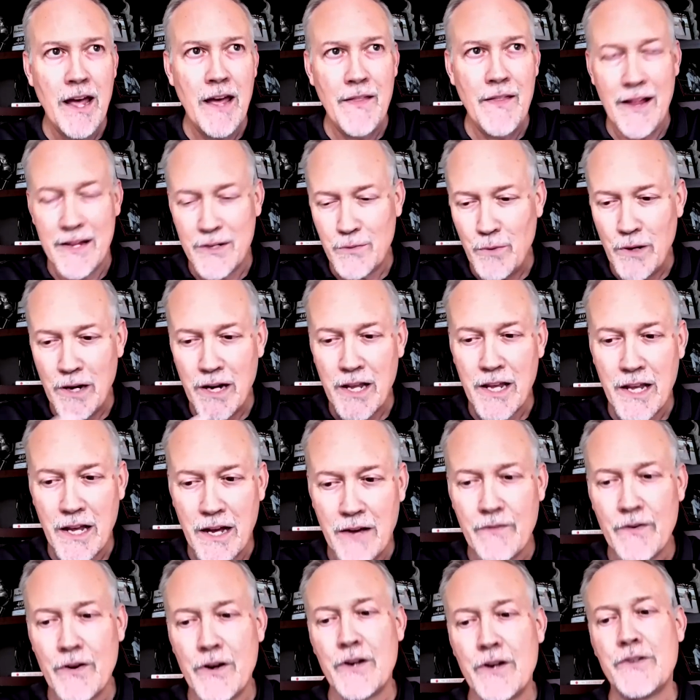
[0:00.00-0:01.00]
And that's what
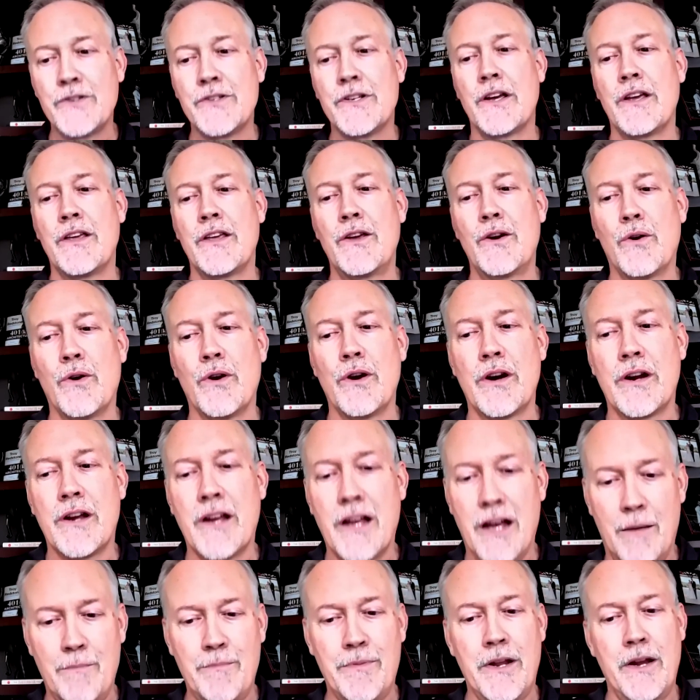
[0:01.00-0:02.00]
governs your
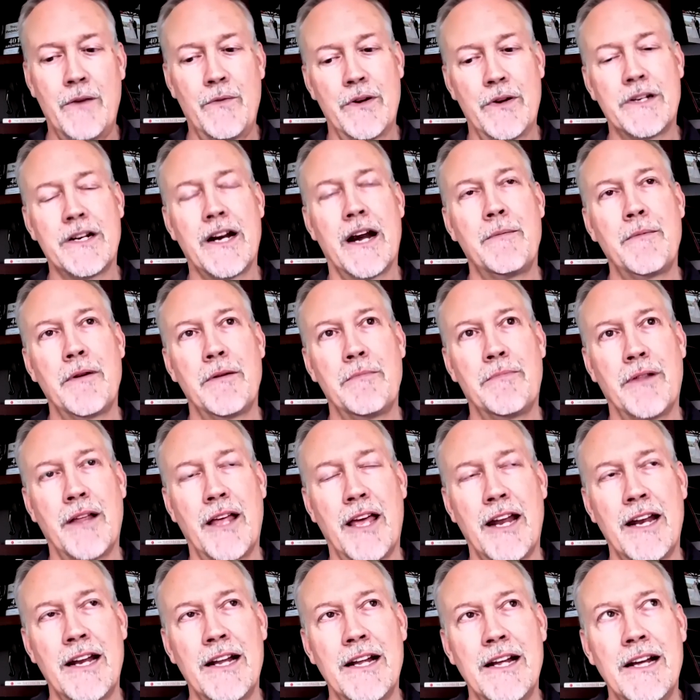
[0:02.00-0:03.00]
company retirement
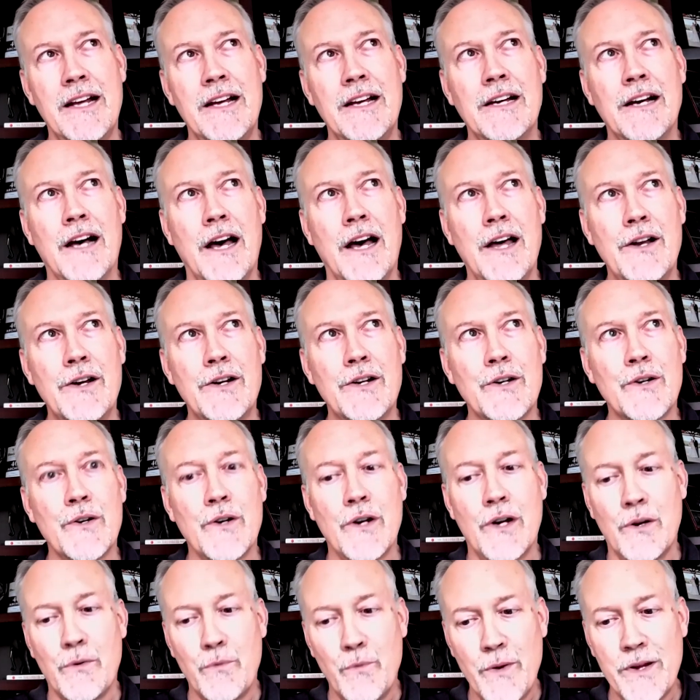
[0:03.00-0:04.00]
plan.
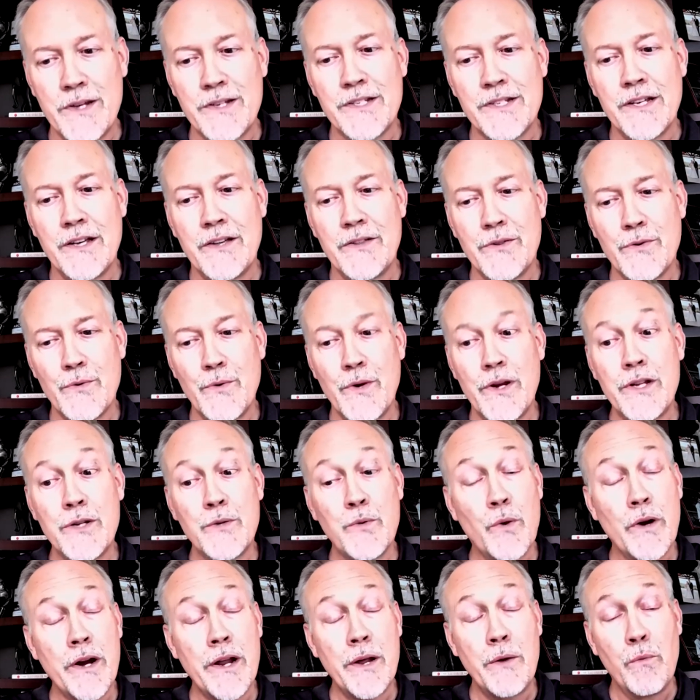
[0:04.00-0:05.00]
Under ERISA
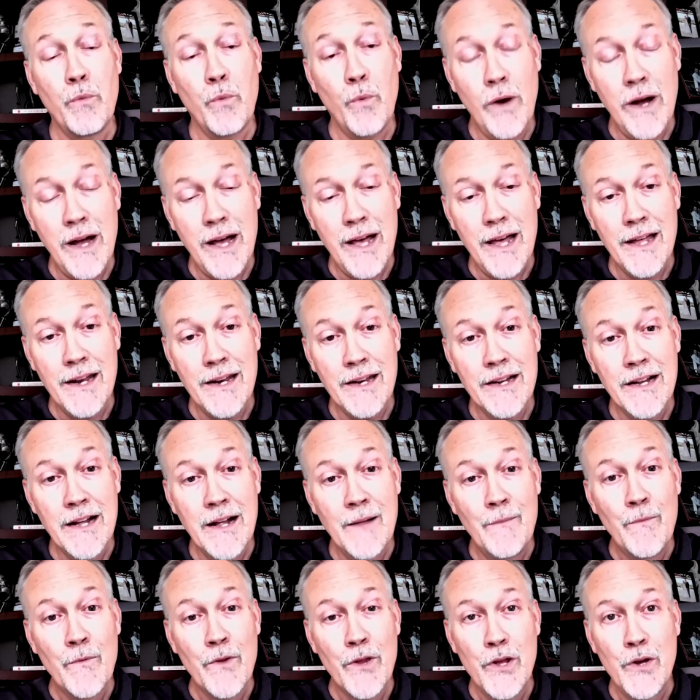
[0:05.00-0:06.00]
321,
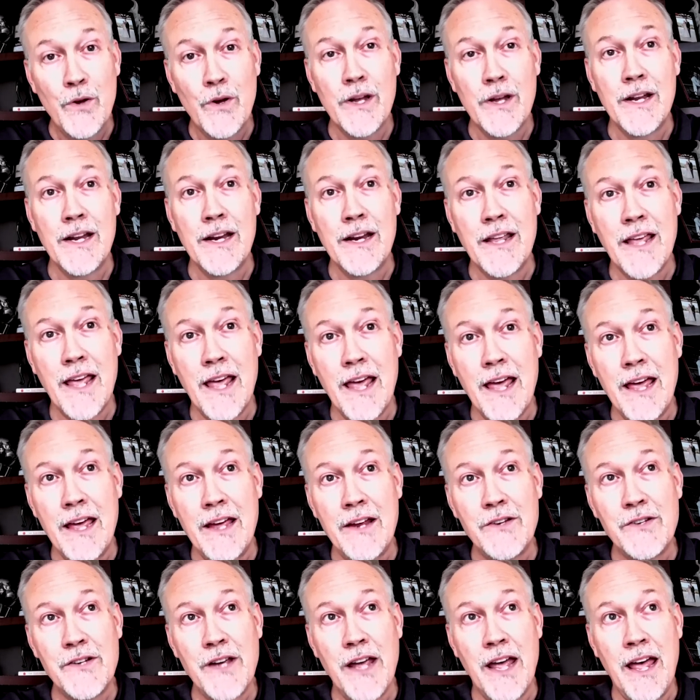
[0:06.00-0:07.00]
you could
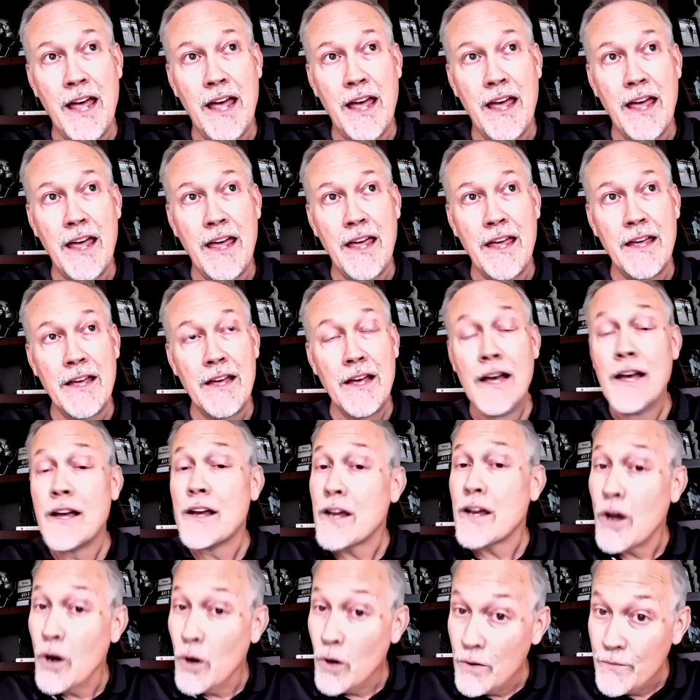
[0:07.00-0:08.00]
engage a
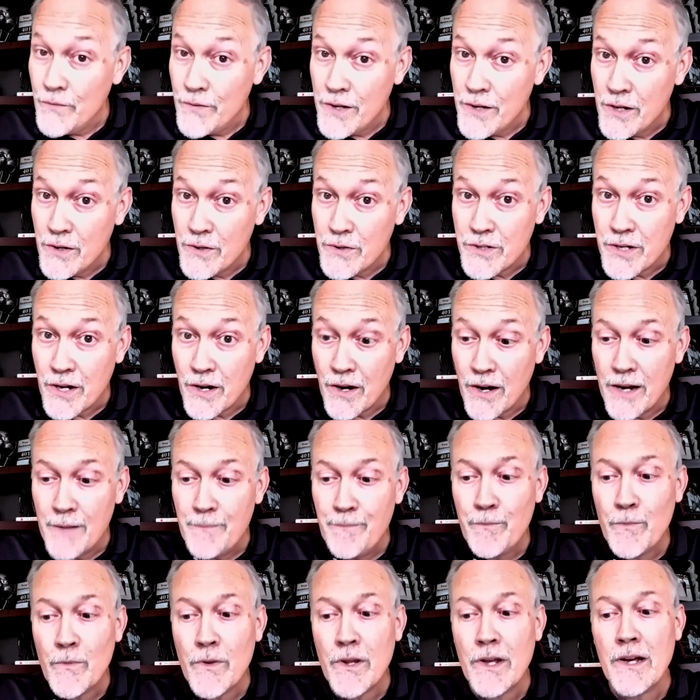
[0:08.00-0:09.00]

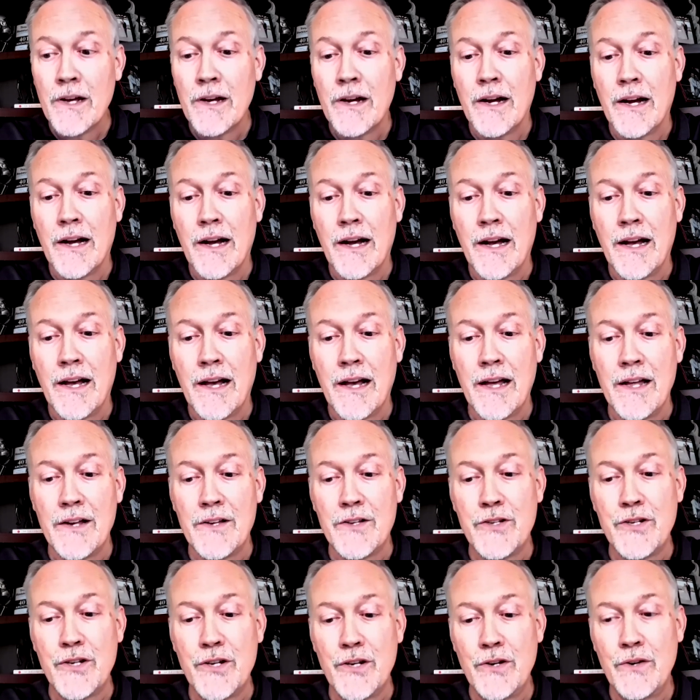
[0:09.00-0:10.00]
co-fiduciary
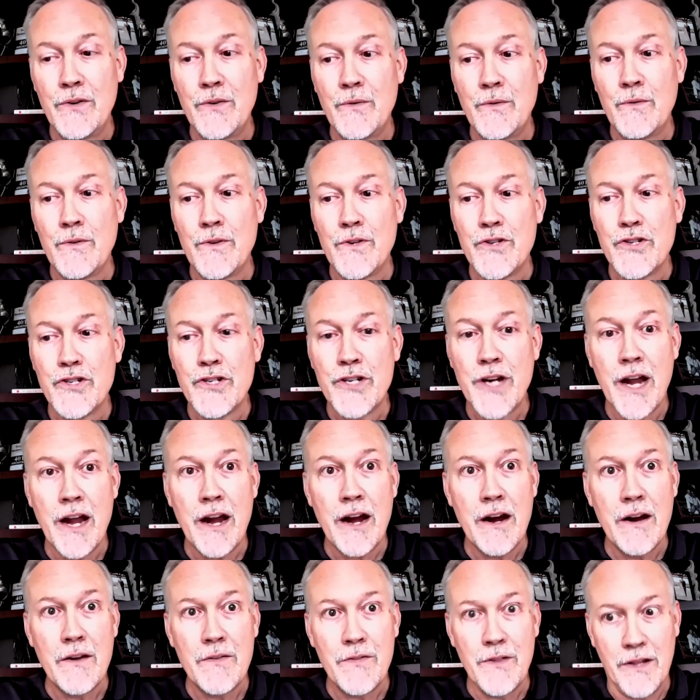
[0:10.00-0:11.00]
to
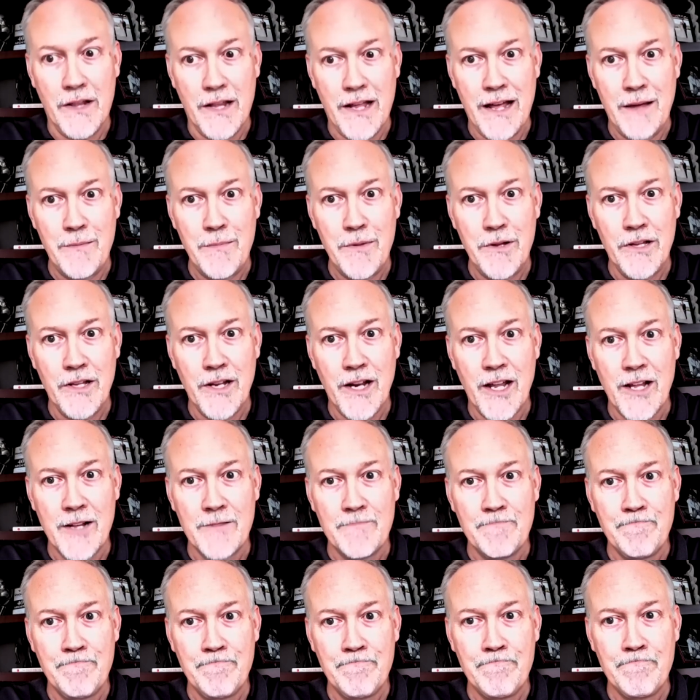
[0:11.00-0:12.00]
share the
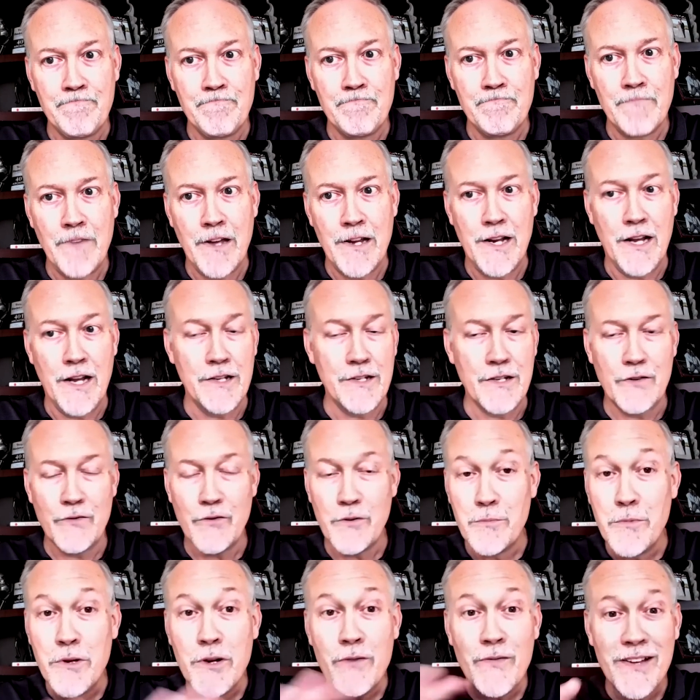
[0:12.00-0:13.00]
liability. It doesn't
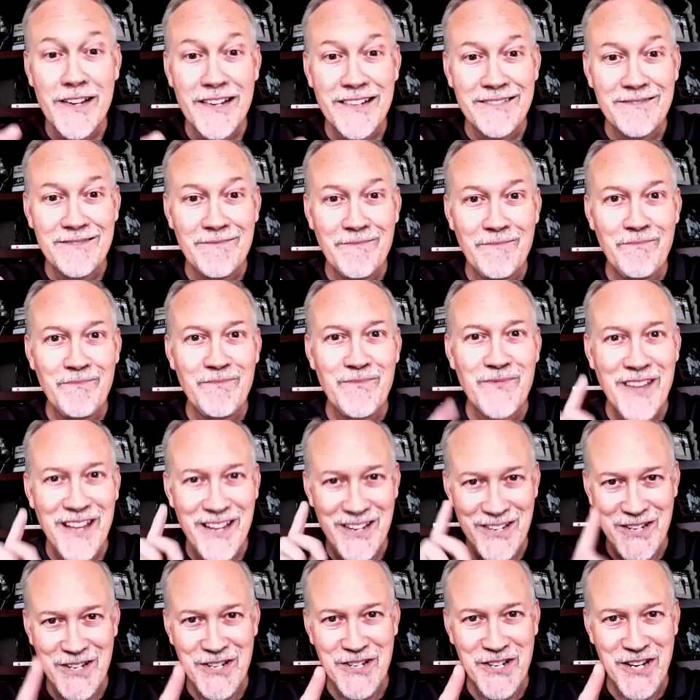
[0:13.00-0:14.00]
remove it,
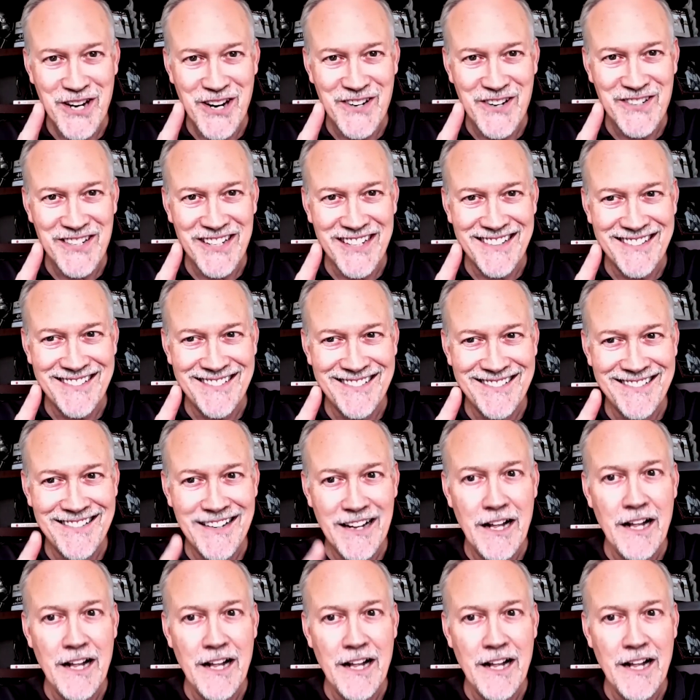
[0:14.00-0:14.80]
it just shares it.